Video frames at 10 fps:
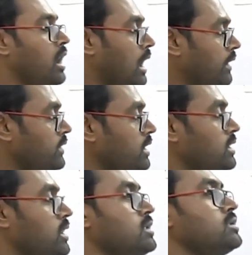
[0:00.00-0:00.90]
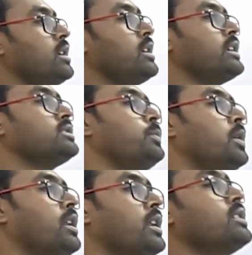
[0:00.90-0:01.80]
After that, the next
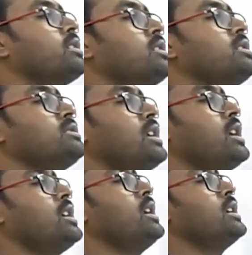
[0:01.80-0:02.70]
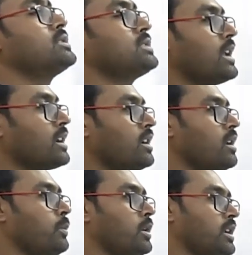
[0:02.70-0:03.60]
polarization is the
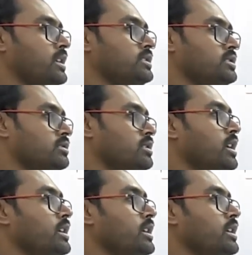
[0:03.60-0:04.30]
circular polarization.